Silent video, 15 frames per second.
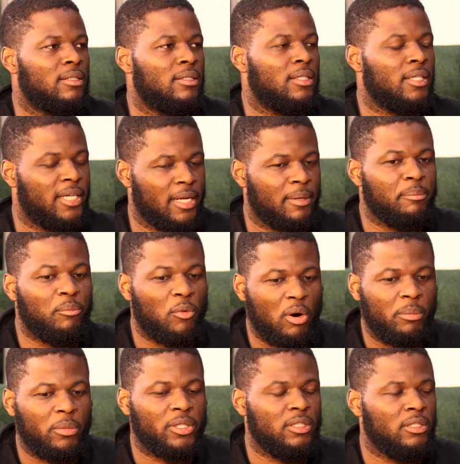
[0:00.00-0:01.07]
They get
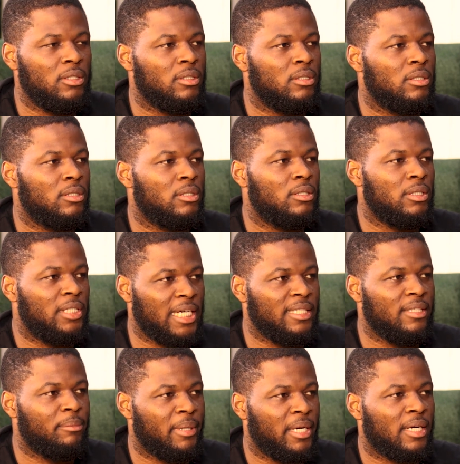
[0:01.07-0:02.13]
more money
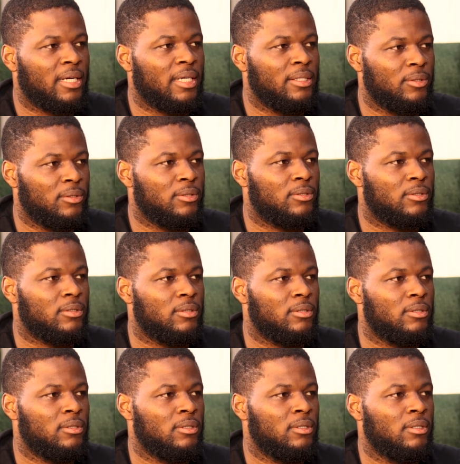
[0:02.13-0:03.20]
than a banker does,
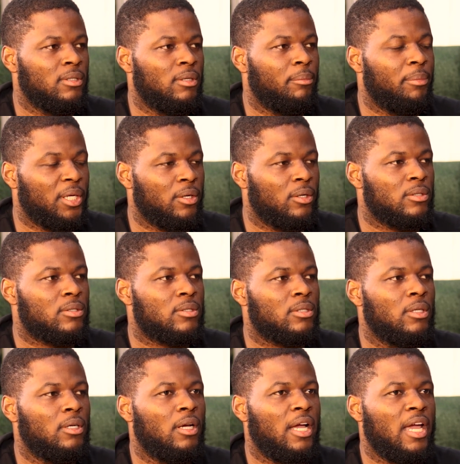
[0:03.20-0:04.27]

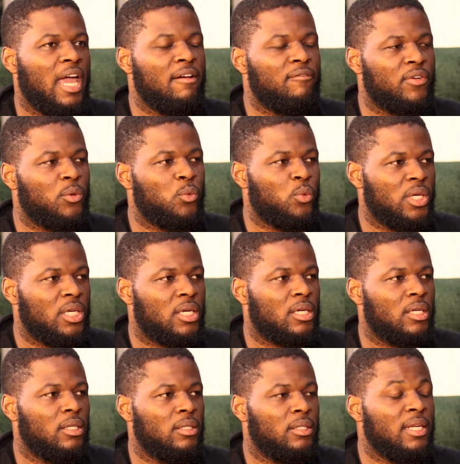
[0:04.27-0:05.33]
because every
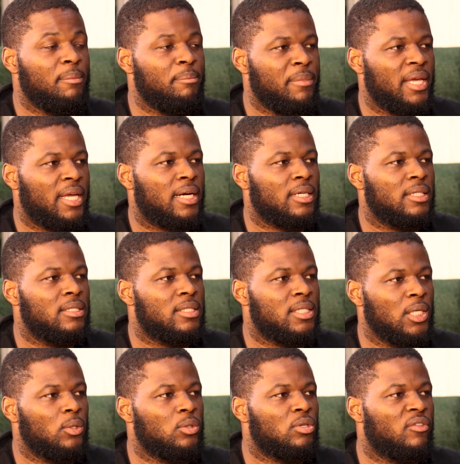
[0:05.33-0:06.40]
week they make
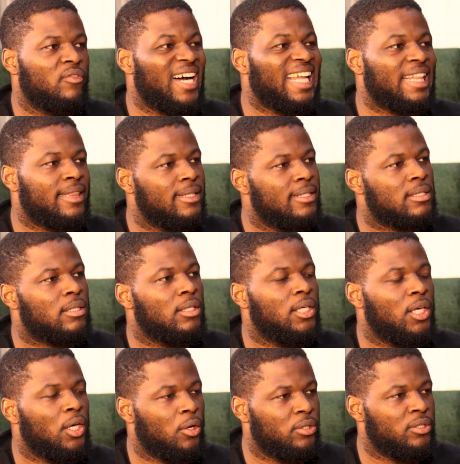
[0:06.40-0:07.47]
sales of at least
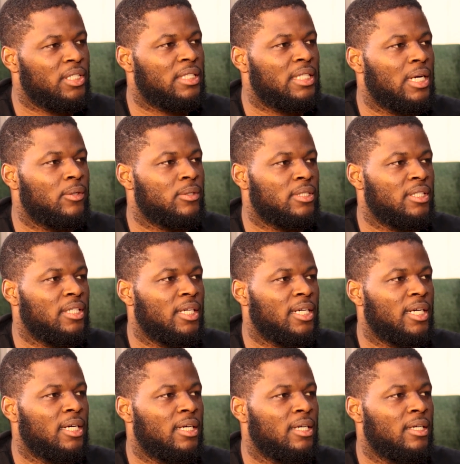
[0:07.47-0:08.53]
100,000
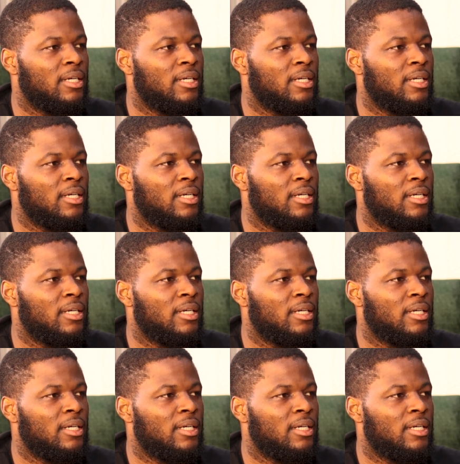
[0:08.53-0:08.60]
naira.